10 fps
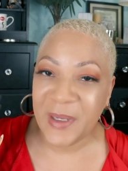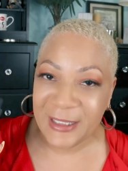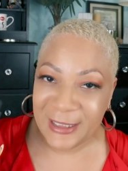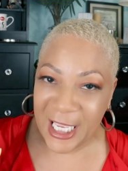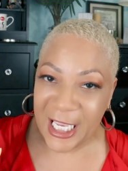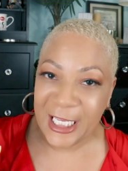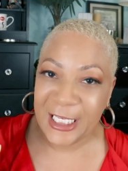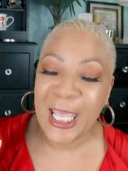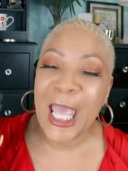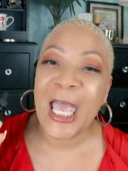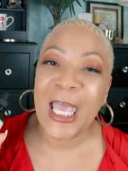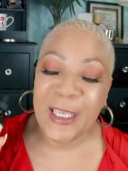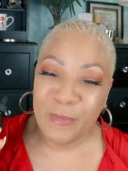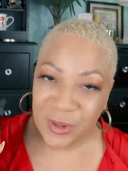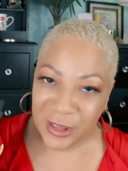maintain
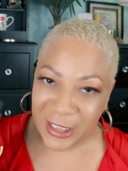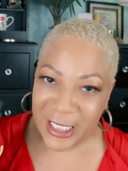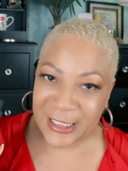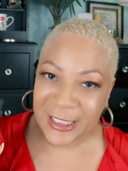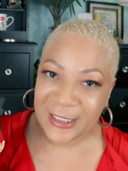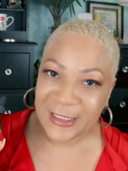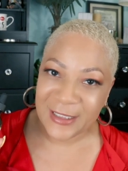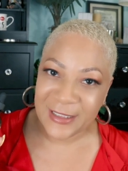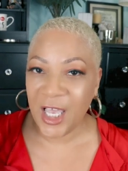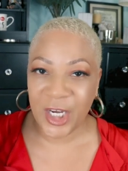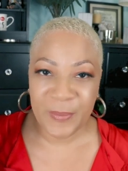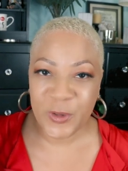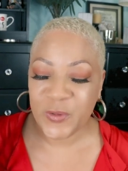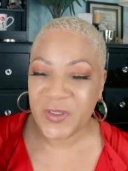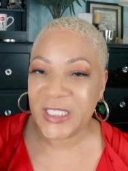a pleasant,
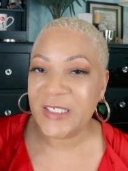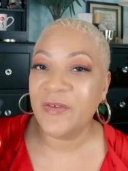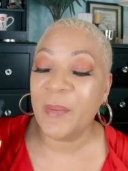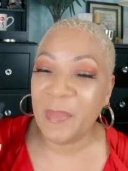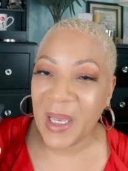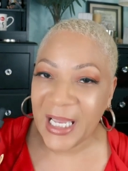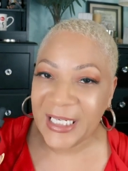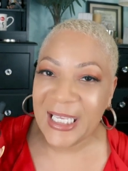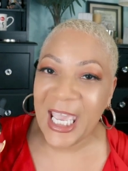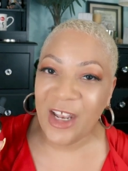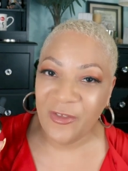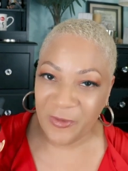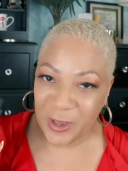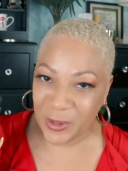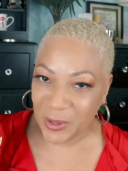unobtrusive body and
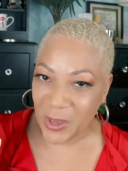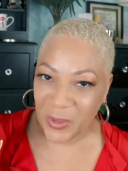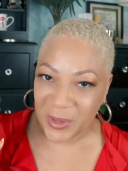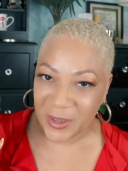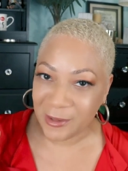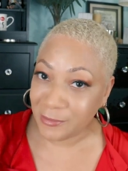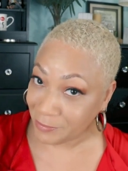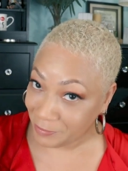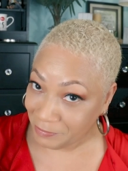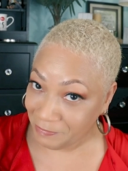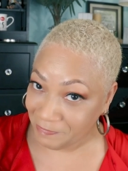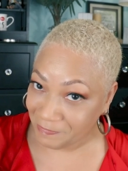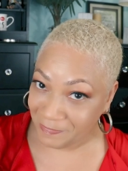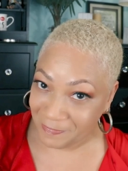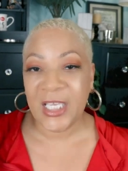fecal odor. Hmm.